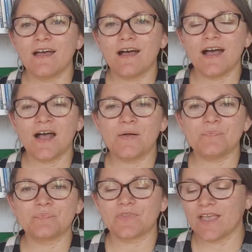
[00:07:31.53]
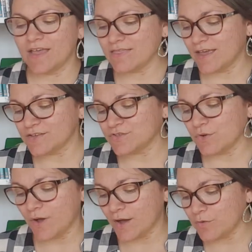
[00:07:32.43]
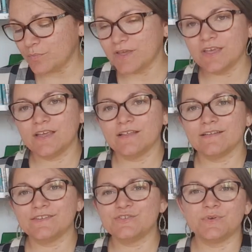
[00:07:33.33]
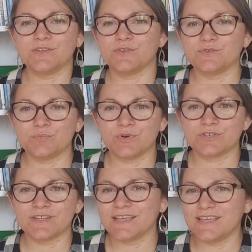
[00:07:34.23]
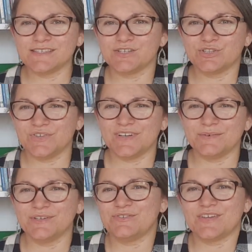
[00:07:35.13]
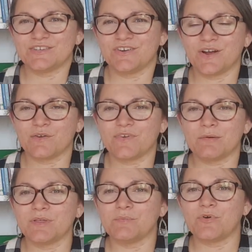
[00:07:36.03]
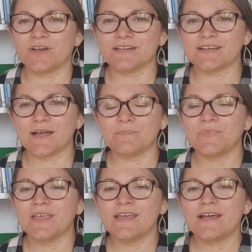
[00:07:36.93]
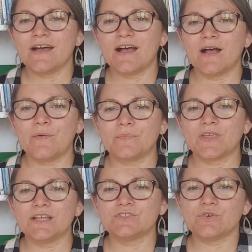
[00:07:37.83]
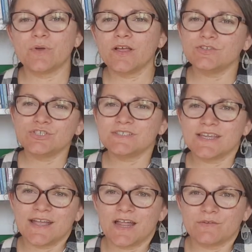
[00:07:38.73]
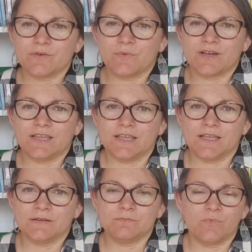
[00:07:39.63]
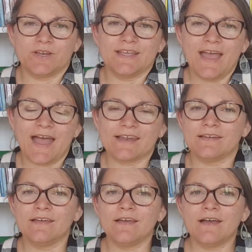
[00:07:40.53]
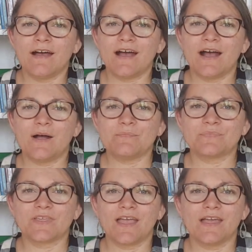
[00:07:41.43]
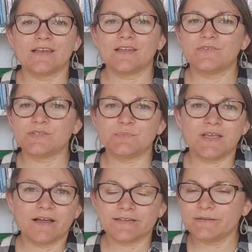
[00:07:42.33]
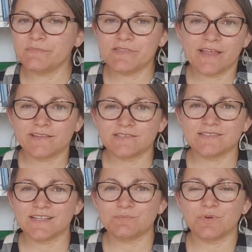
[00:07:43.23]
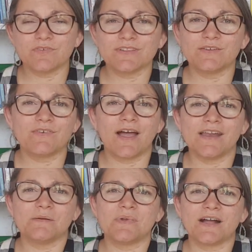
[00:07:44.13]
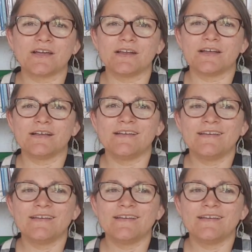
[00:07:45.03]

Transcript: um, that, so I will be doing those books, like he's included. We do that during our family morning time, um, and so he'll just take out of it what he what he can, um, and if it's beyond him, then that's that's perfectly fine. I'm not gonna